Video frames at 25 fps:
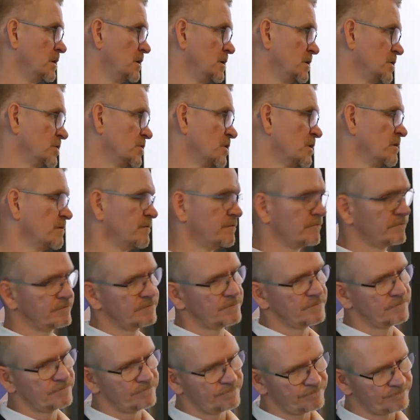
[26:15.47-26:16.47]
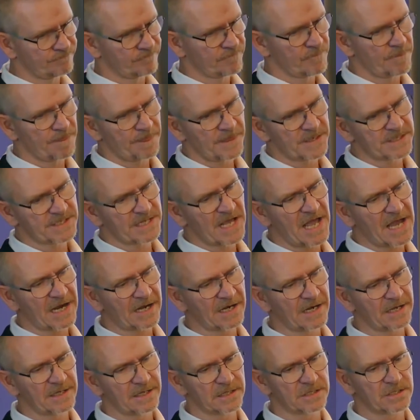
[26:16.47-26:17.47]
sort of
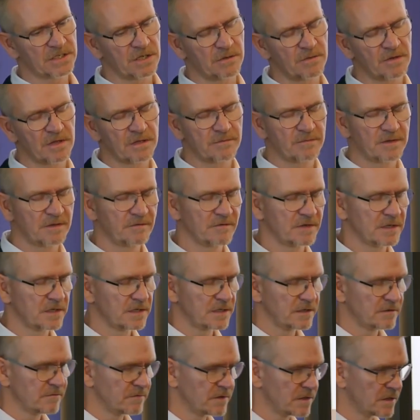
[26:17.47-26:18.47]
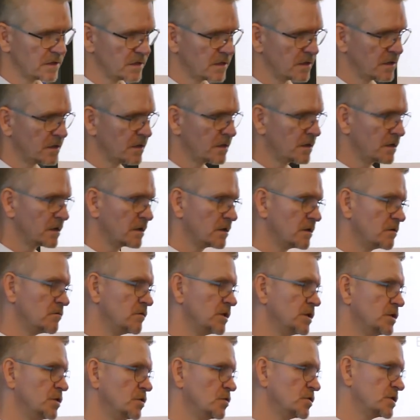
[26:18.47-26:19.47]
stagnate, and some of them even
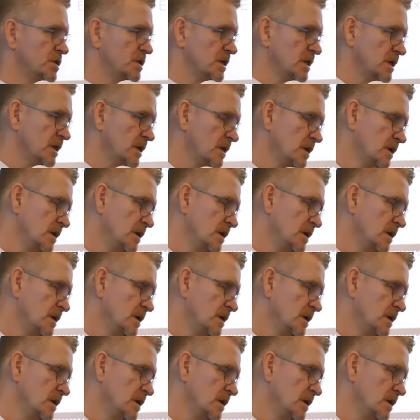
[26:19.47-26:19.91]
reducing